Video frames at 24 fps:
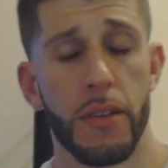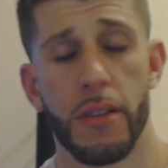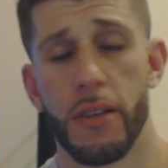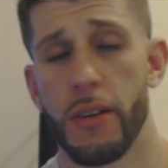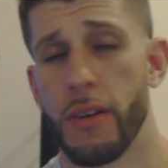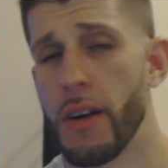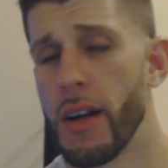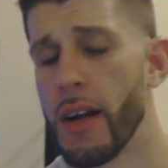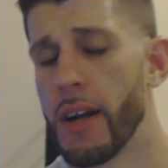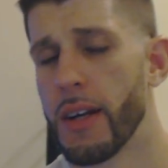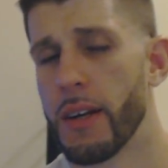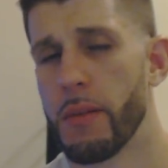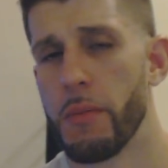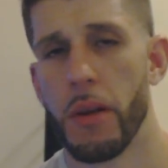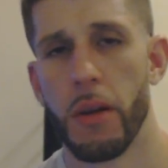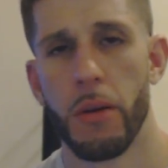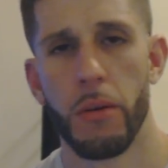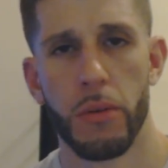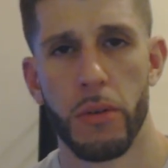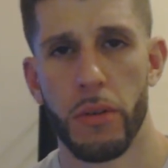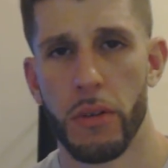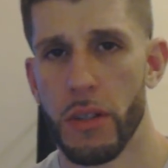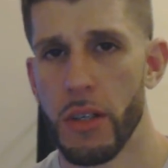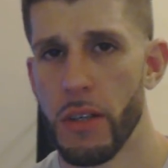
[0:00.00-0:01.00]
They're not going to be
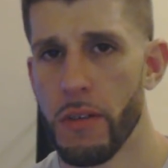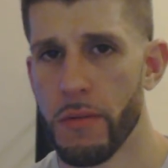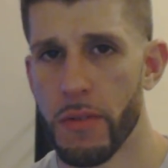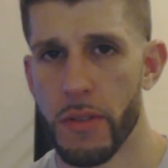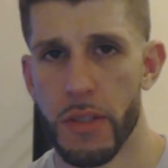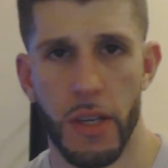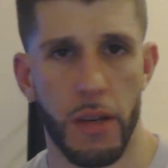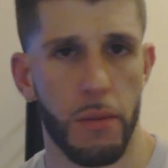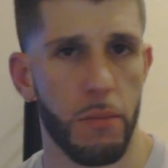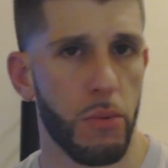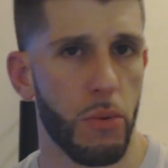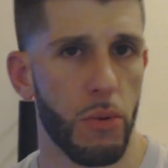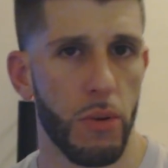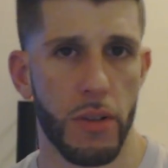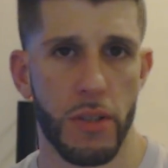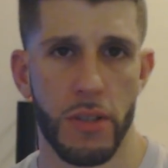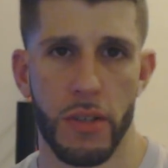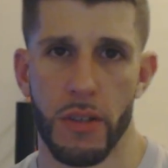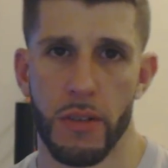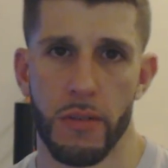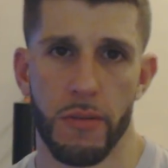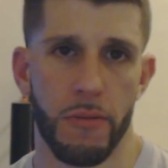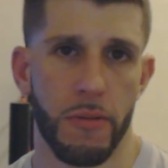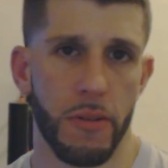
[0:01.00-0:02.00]
able to leave 10
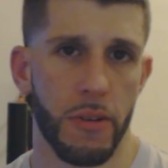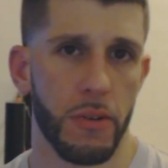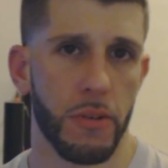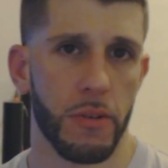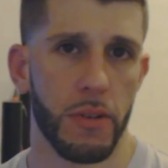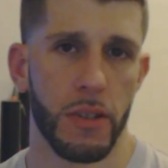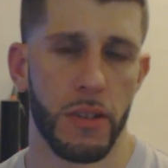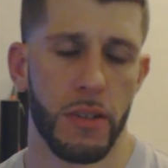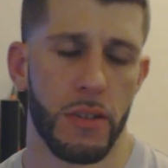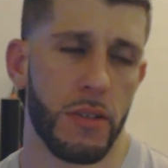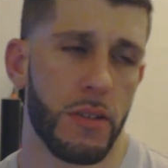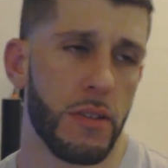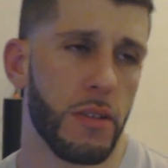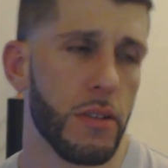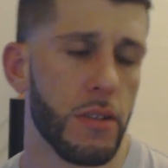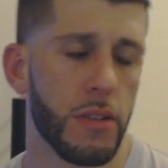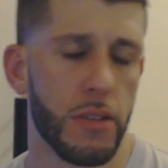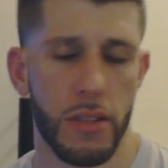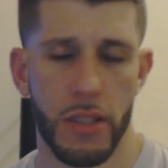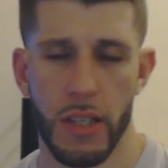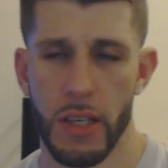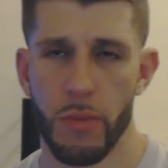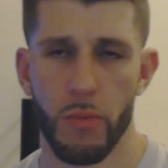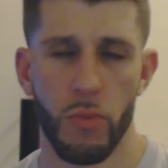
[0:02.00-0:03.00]
points on the field.
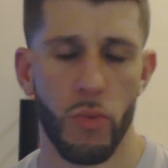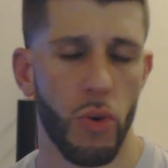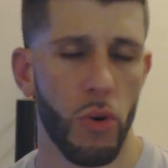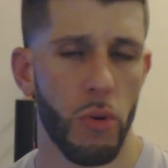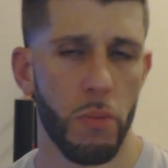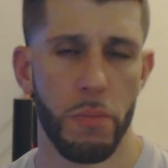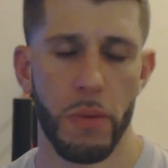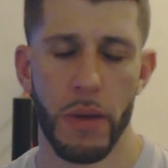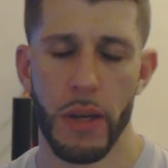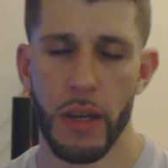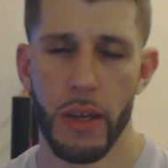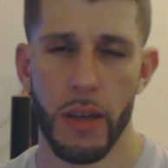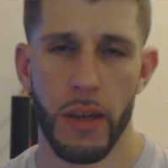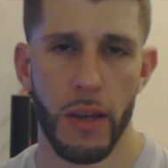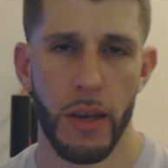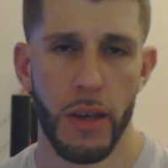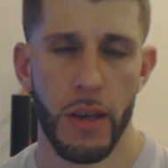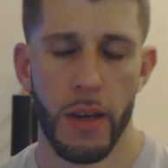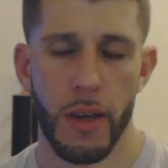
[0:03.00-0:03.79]
This team won't be.